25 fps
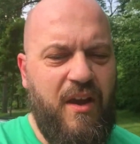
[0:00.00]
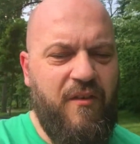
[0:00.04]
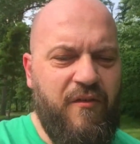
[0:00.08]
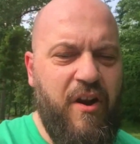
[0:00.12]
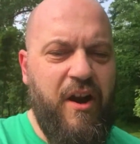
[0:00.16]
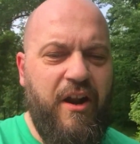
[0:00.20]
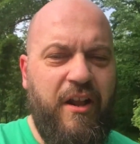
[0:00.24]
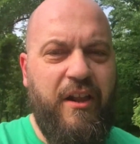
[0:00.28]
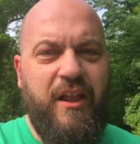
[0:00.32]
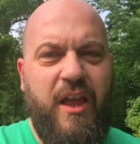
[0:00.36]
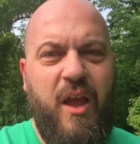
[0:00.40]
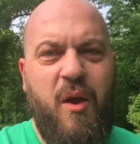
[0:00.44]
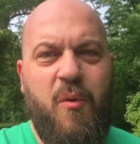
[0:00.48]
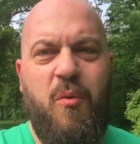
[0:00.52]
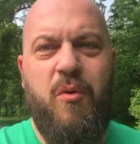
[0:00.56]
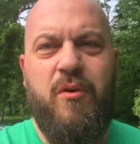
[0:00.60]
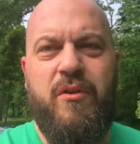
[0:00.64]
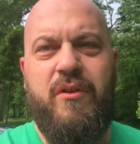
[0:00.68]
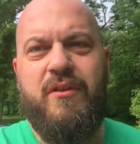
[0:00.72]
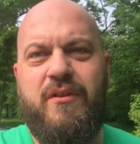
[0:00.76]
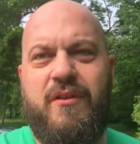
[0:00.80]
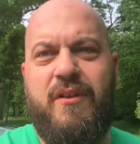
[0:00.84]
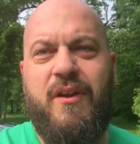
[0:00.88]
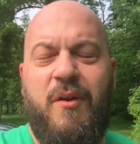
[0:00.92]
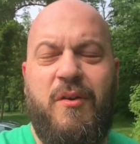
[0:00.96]
ironically, I
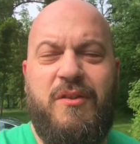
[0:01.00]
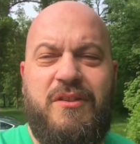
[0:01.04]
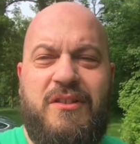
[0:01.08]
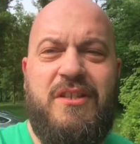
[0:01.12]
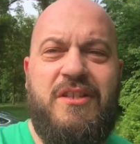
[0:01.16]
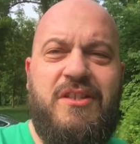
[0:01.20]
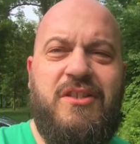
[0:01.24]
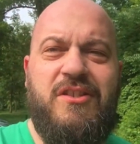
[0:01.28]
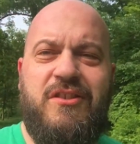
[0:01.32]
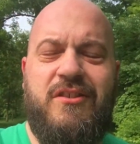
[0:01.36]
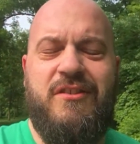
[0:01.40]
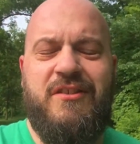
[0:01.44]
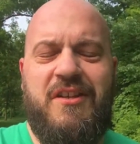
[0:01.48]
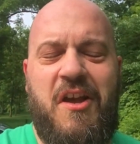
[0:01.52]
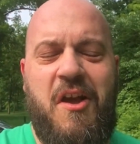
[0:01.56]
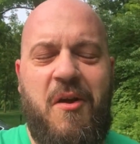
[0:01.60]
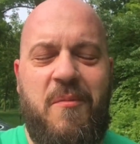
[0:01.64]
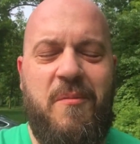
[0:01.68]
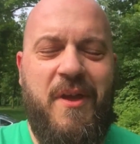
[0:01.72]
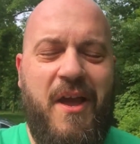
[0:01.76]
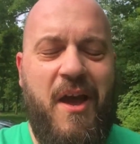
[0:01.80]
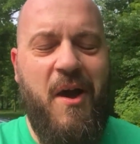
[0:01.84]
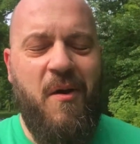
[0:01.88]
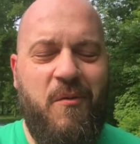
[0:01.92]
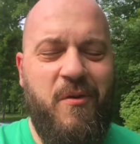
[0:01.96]
wore a t-shirt to
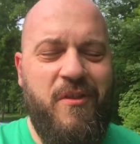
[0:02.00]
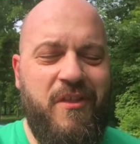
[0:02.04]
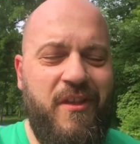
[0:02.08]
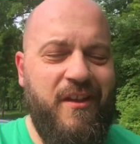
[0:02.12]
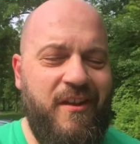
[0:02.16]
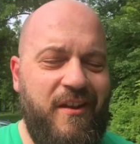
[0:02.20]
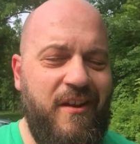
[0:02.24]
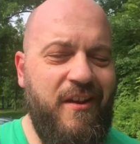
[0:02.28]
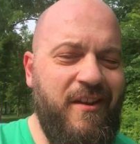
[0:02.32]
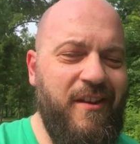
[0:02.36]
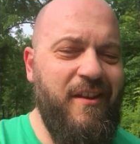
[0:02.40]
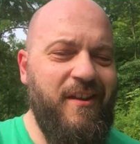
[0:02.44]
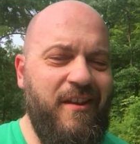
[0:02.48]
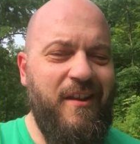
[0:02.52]
help me out with it.